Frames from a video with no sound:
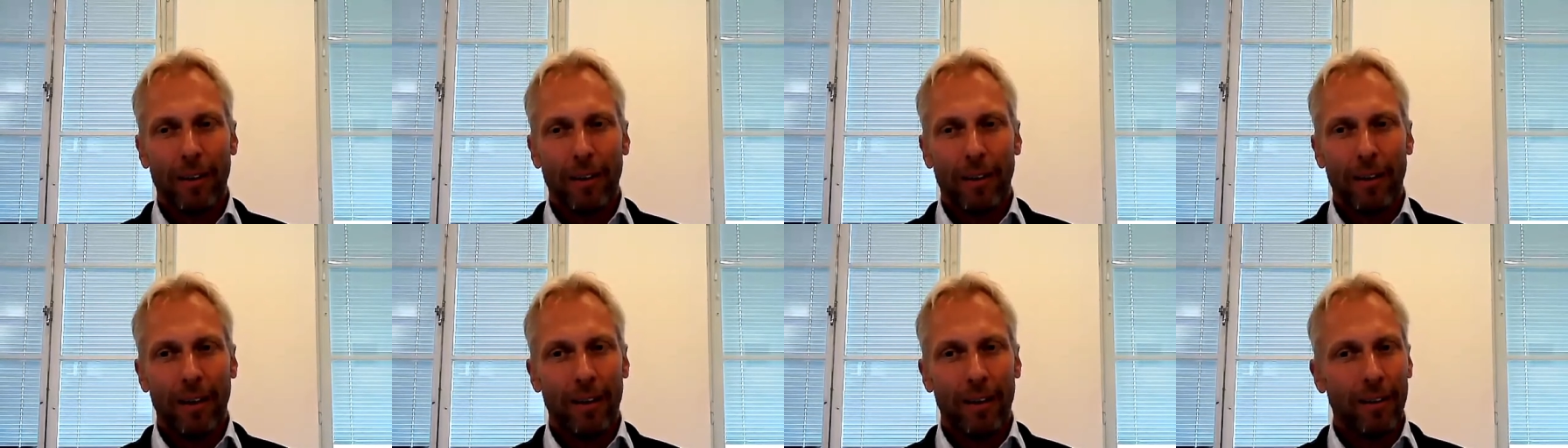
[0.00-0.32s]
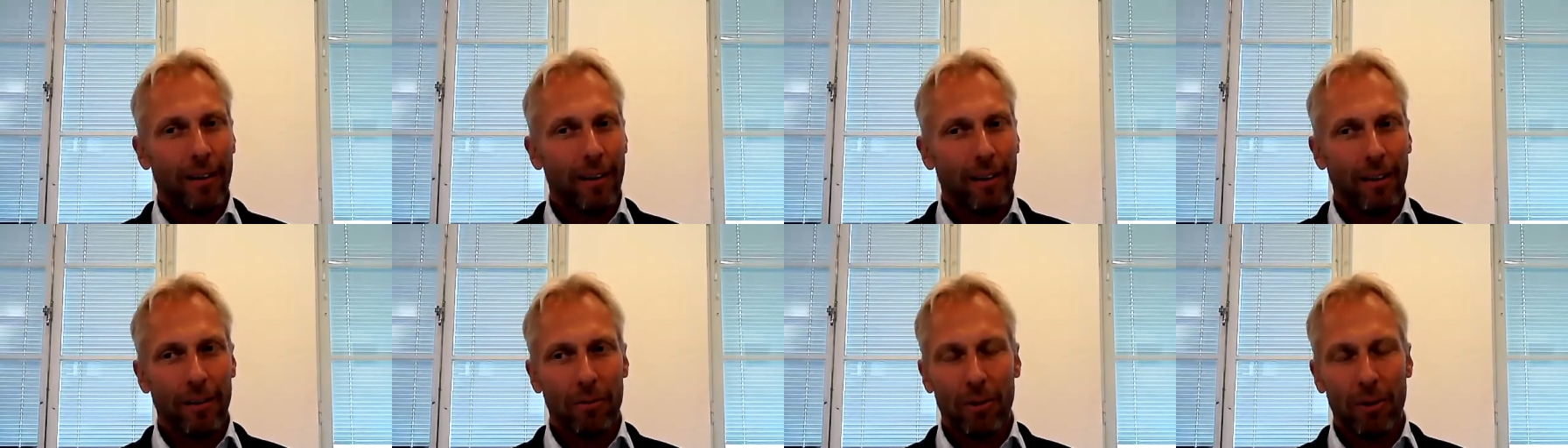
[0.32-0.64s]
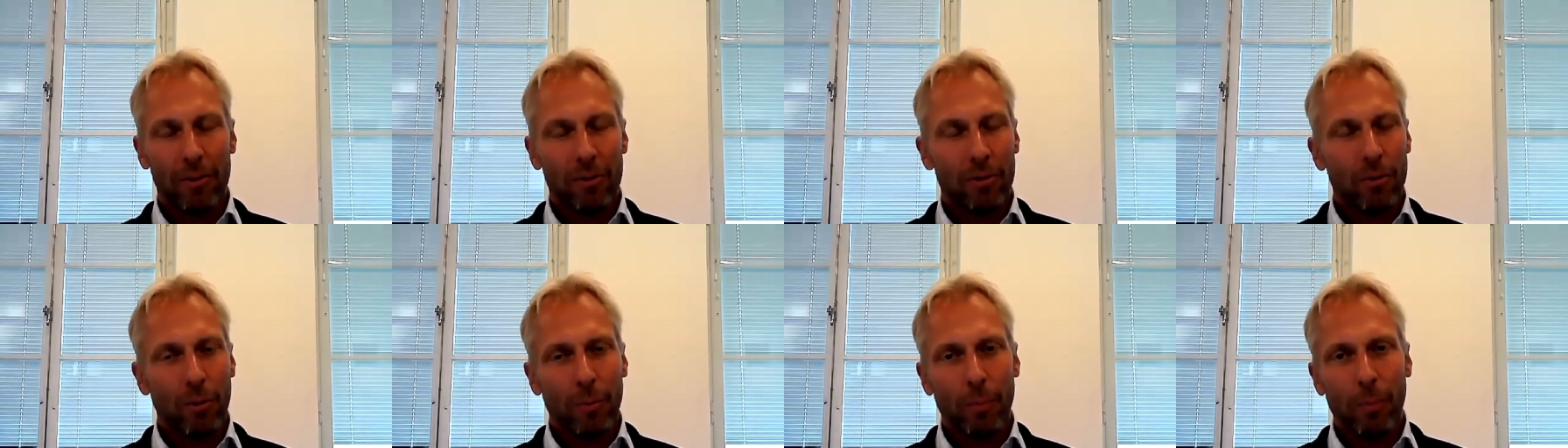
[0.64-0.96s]
And yeah, it's yeah. a
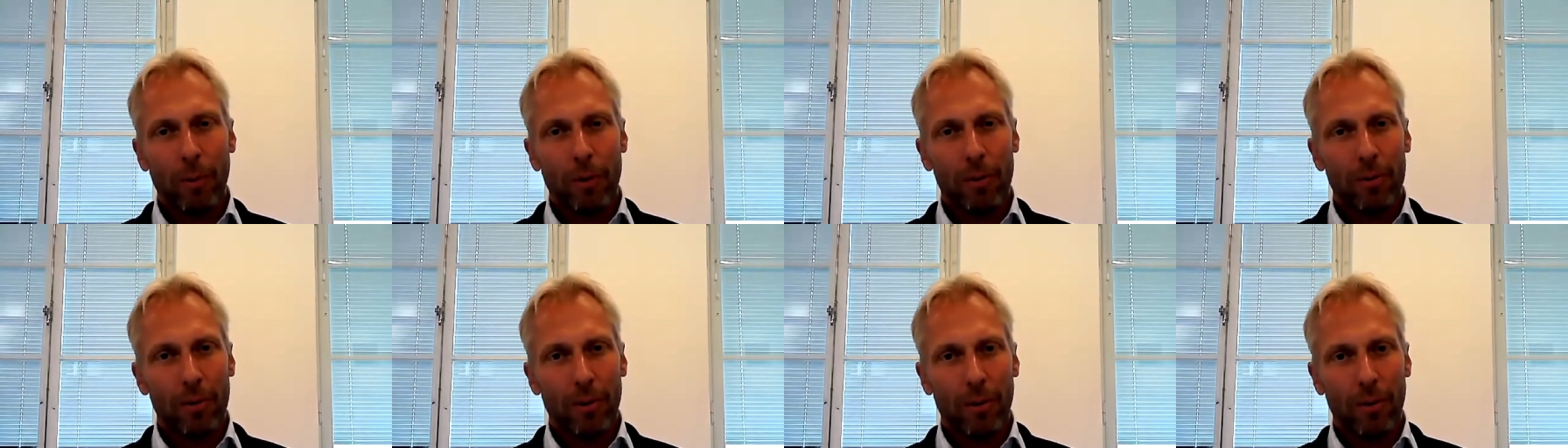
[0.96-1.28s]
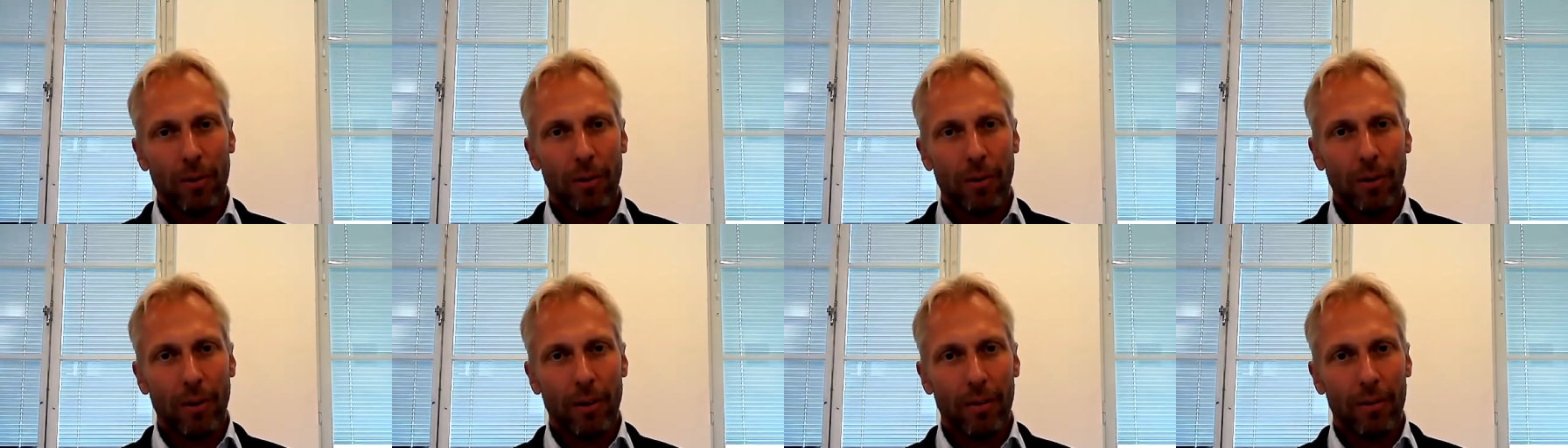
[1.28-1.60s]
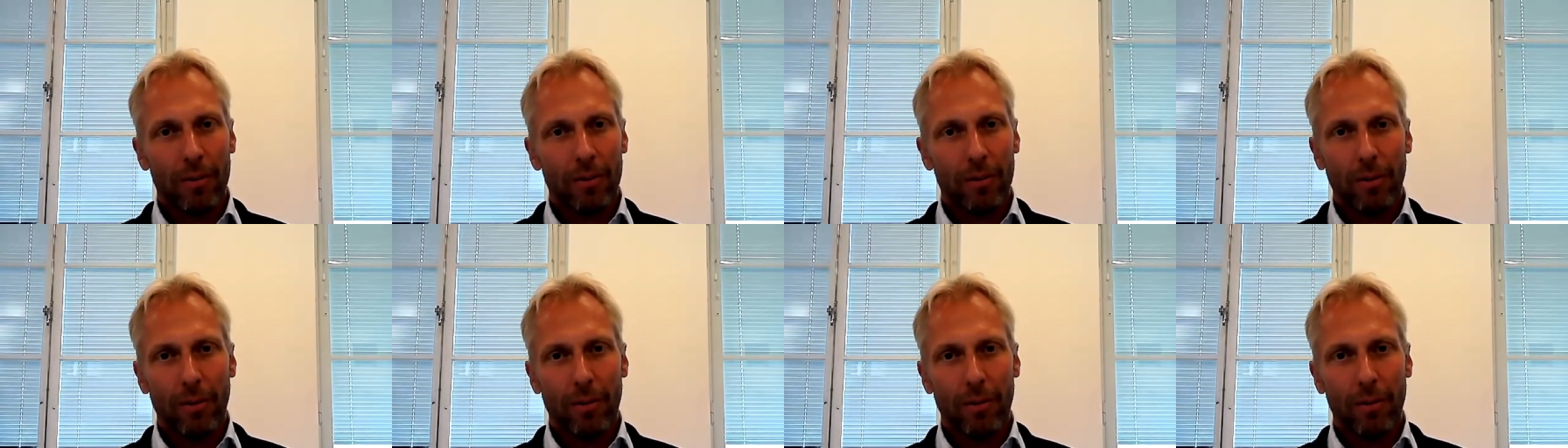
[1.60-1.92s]
super strong uh,
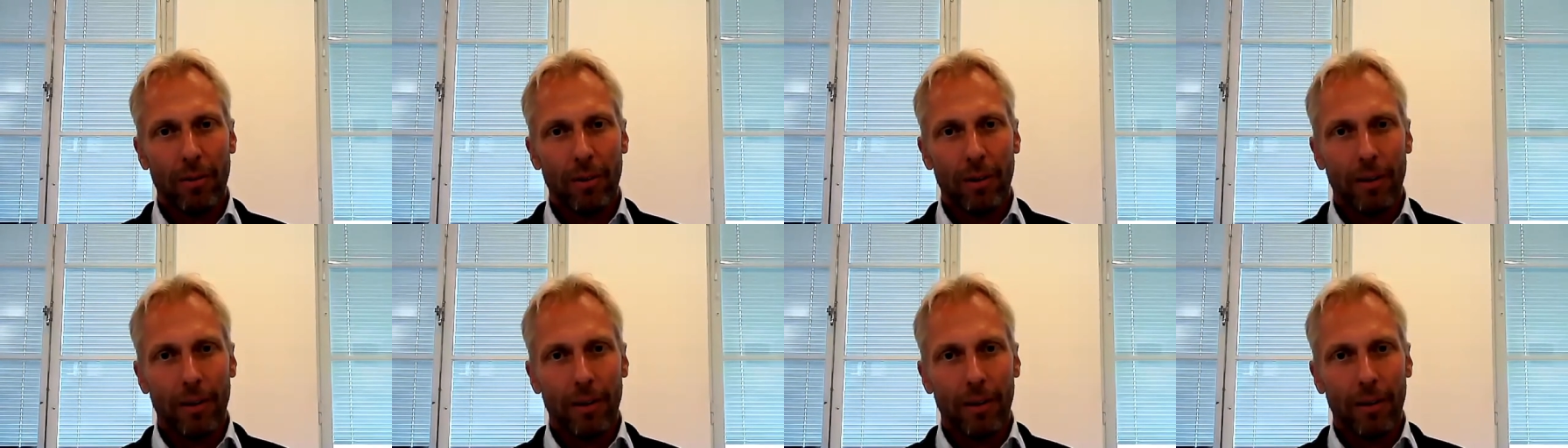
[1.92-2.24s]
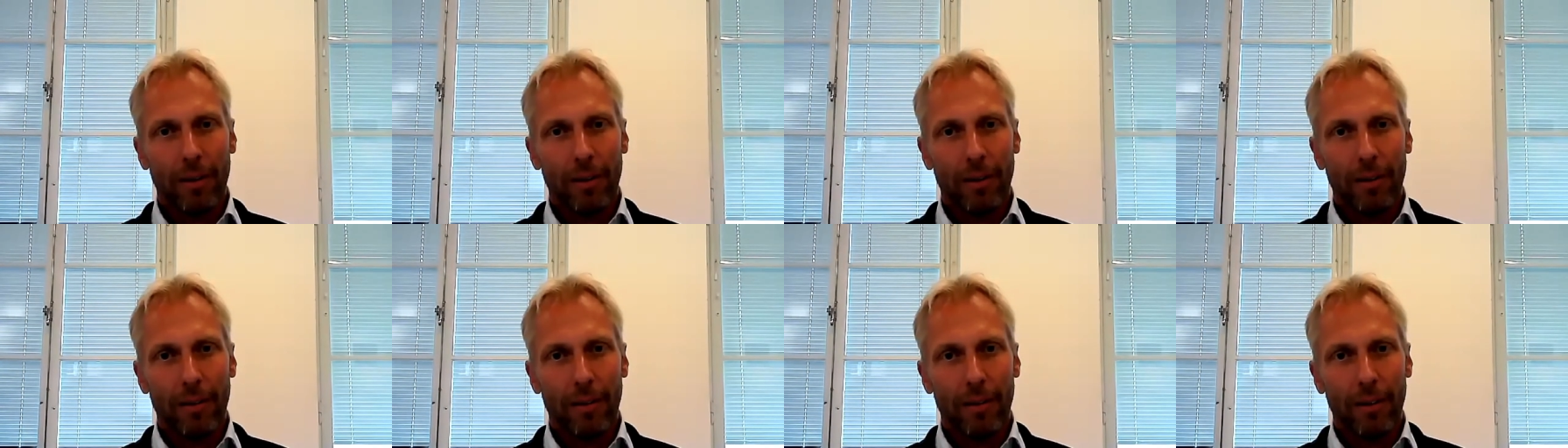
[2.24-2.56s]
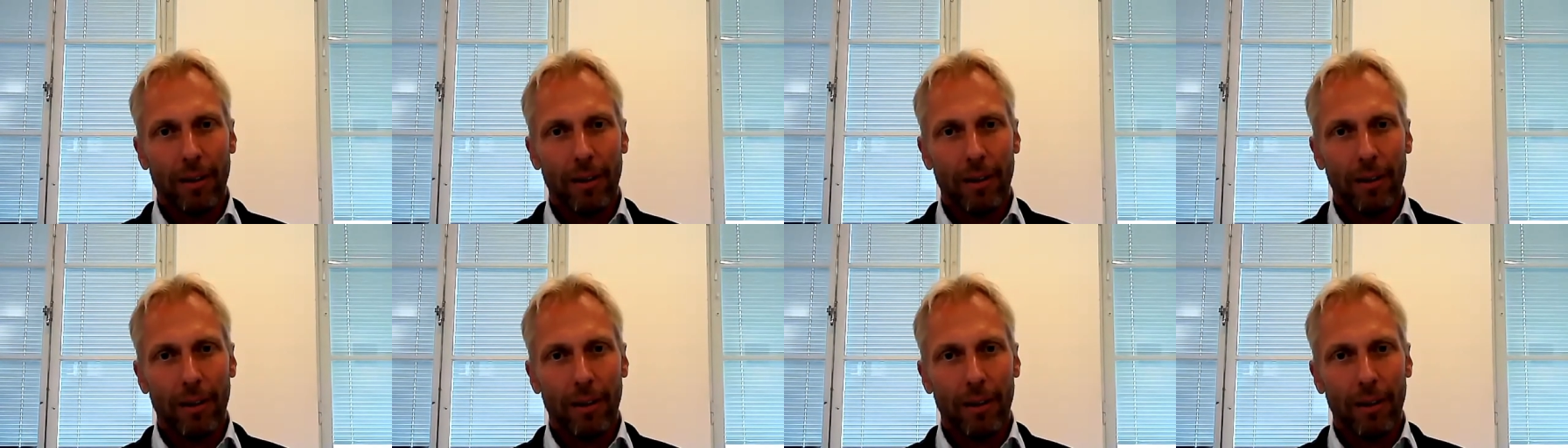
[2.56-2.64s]
strong uh,